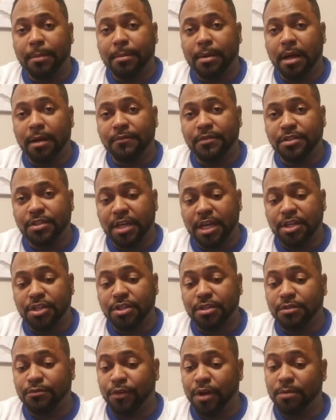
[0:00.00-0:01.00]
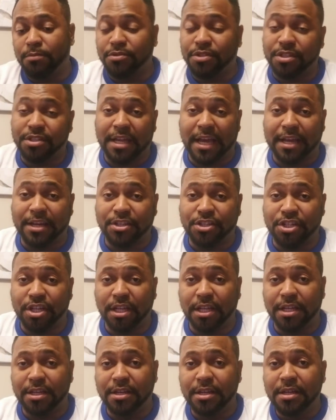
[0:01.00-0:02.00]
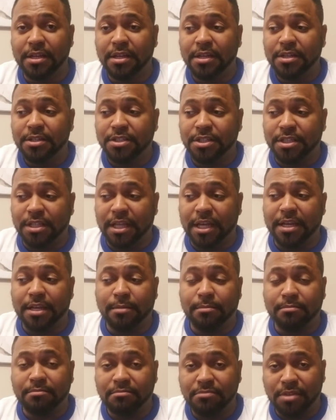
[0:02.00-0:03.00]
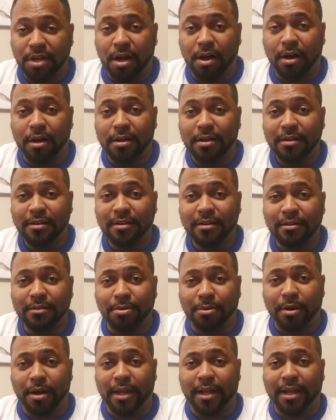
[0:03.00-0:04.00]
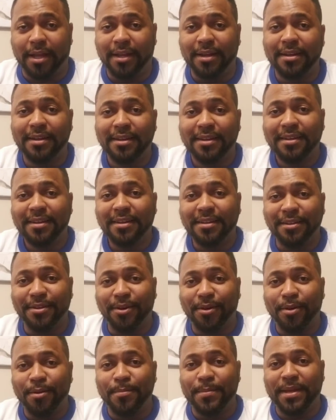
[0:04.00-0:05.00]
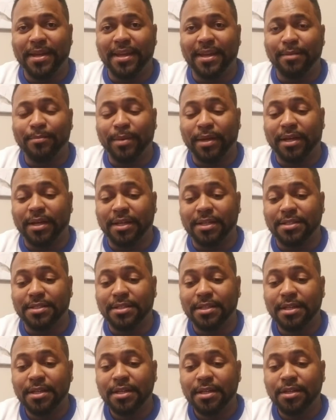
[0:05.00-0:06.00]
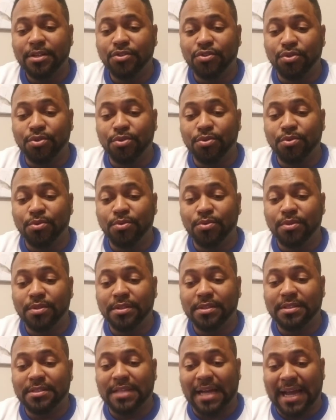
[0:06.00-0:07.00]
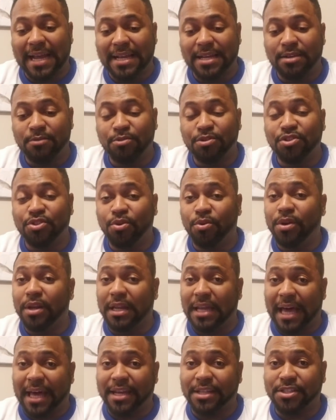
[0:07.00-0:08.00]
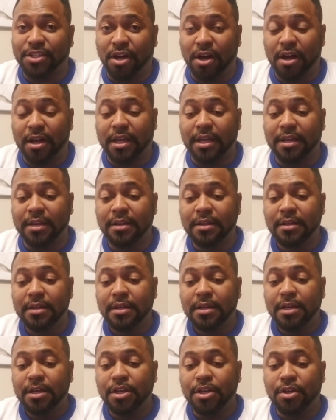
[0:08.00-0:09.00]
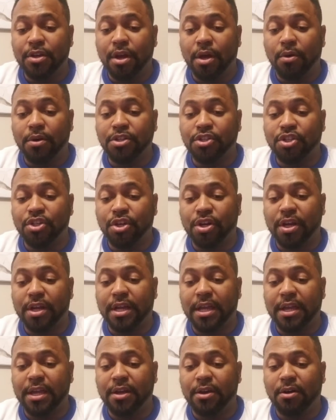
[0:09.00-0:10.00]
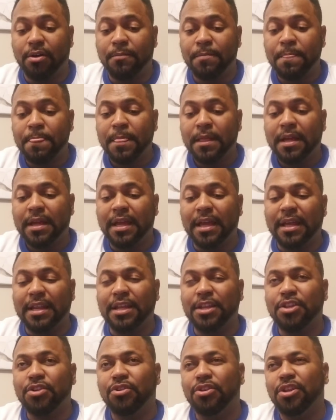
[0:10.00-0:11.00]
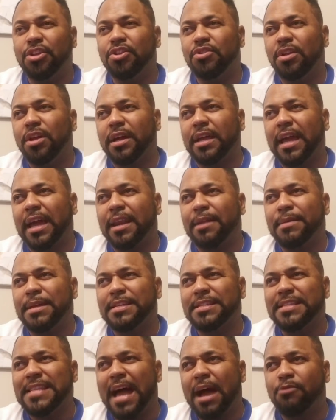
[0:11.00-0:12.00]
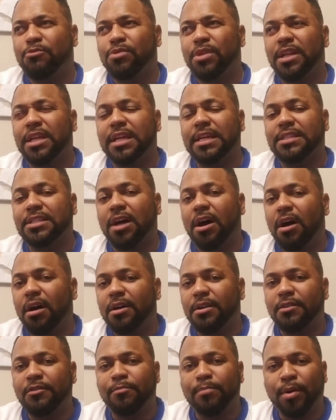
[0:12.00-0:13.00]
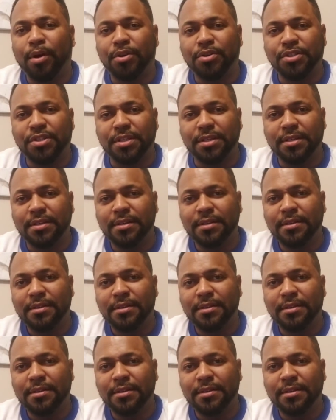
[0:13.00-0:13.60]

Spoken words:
Conversations. Fred was just kind of chilling, just letting him talk, right? You know what I mean? Because Drew Titan was doing a lot of talking, you know, and Sugar Hill, and you look at him, he's not really a talkative person.